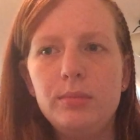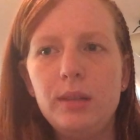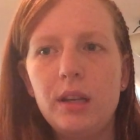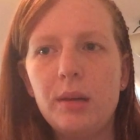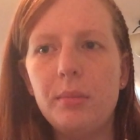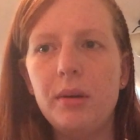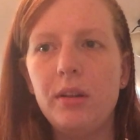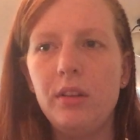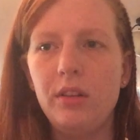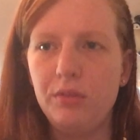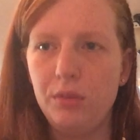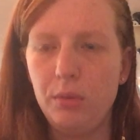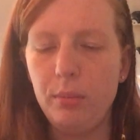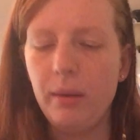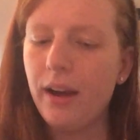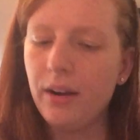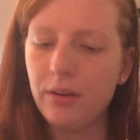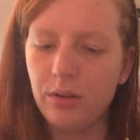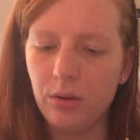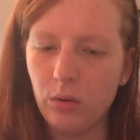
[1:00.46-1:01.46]
get my liver
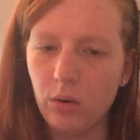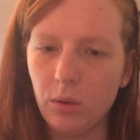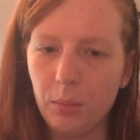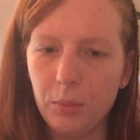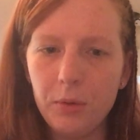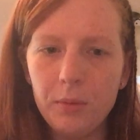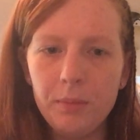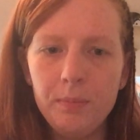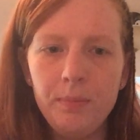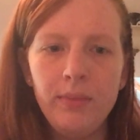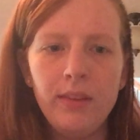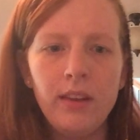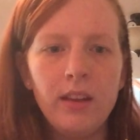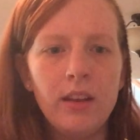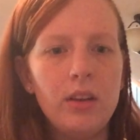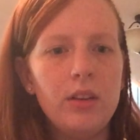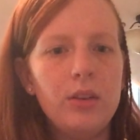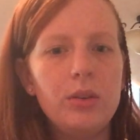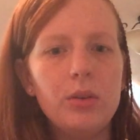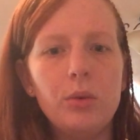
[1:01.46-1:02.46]
back to normal.
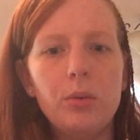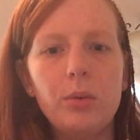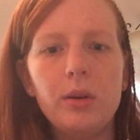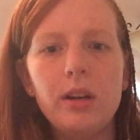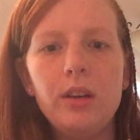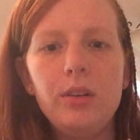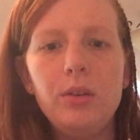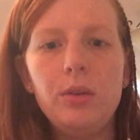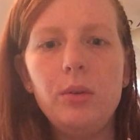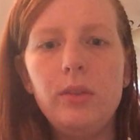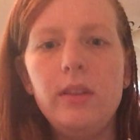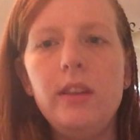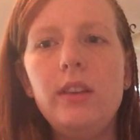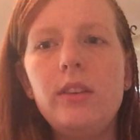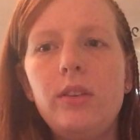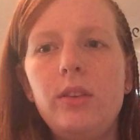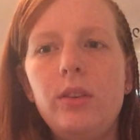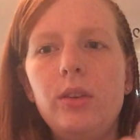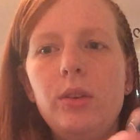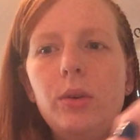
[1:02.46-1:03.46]
So what I do with
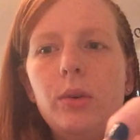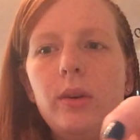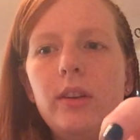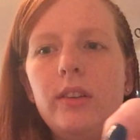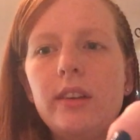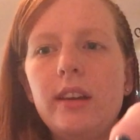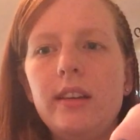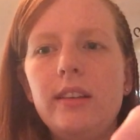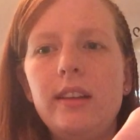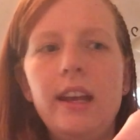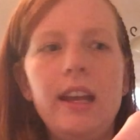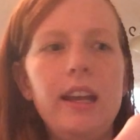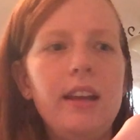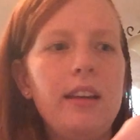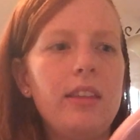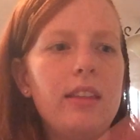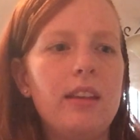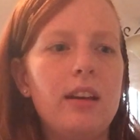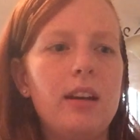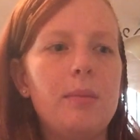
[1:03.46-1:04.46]
these two is I
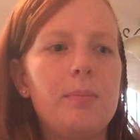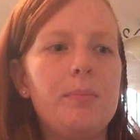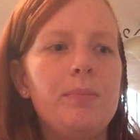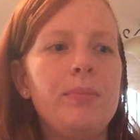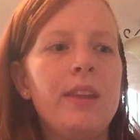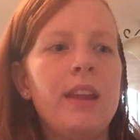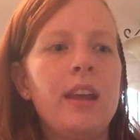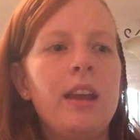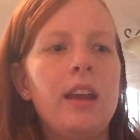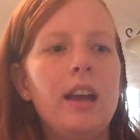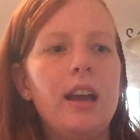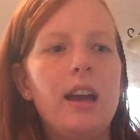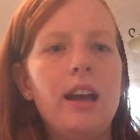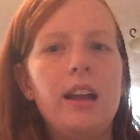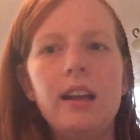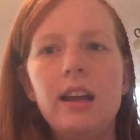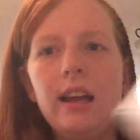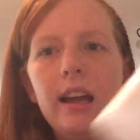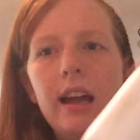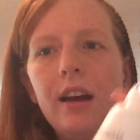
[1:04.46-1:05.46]
take them
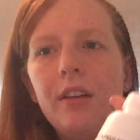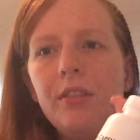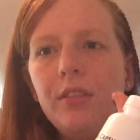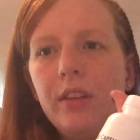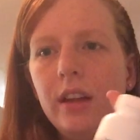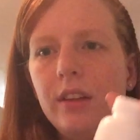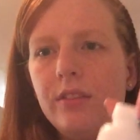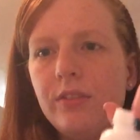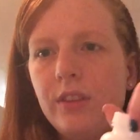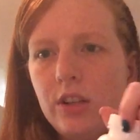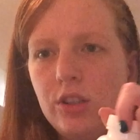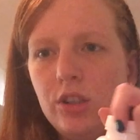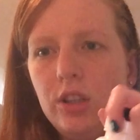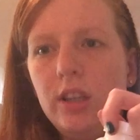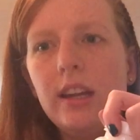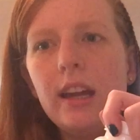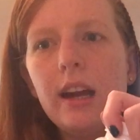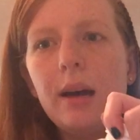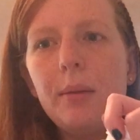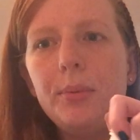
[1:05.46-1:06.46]
and I have like veggie
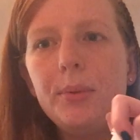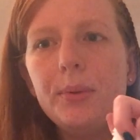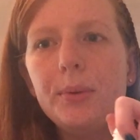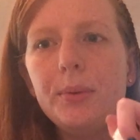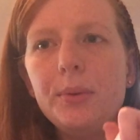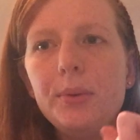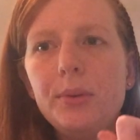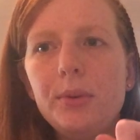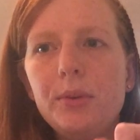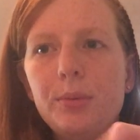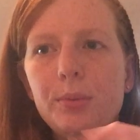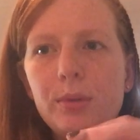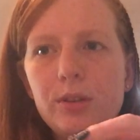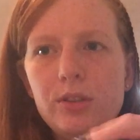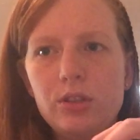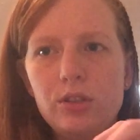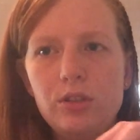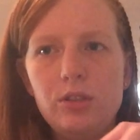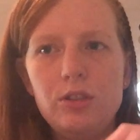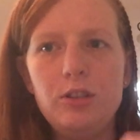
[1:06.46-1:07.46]
capsules,
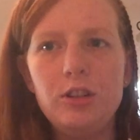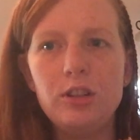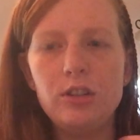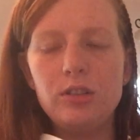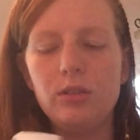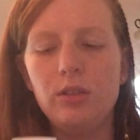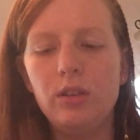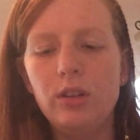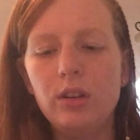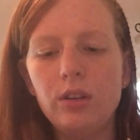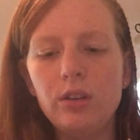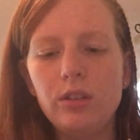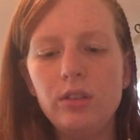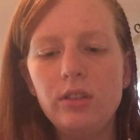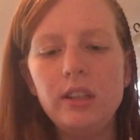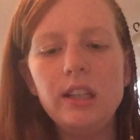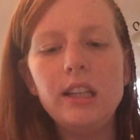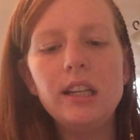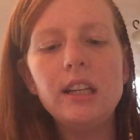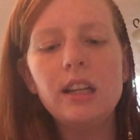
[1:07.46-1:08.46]
which is just
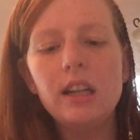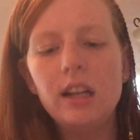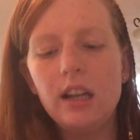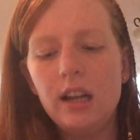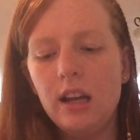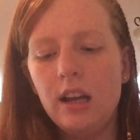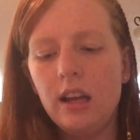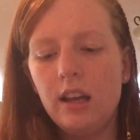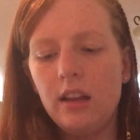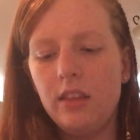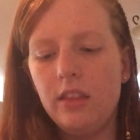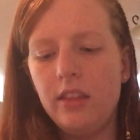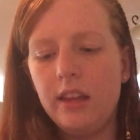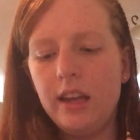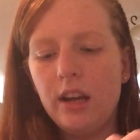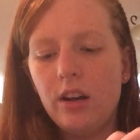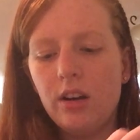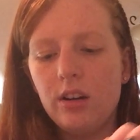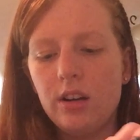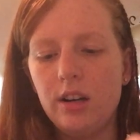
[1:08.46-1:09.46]
literally,
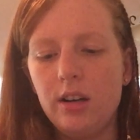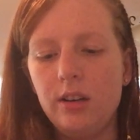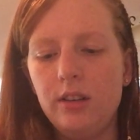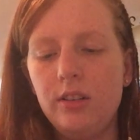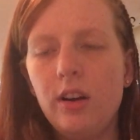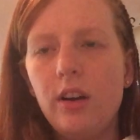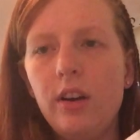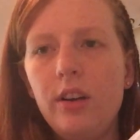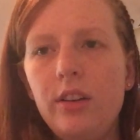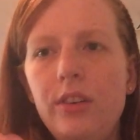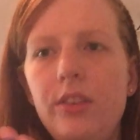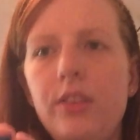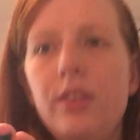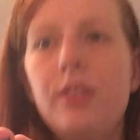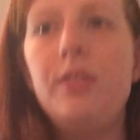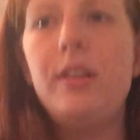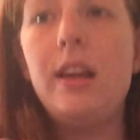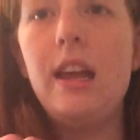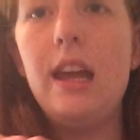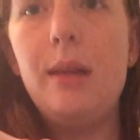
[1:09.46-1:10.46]
they are tons
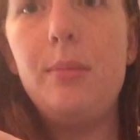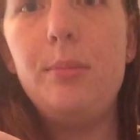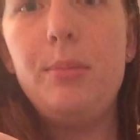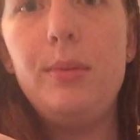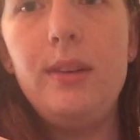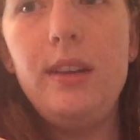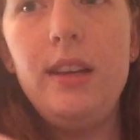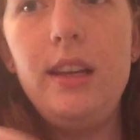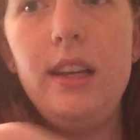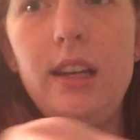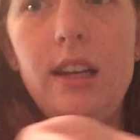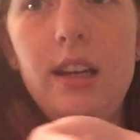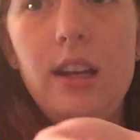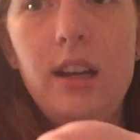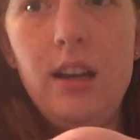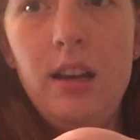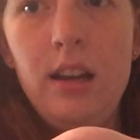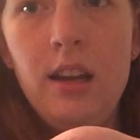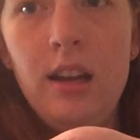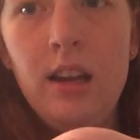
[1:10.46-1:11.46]
of empty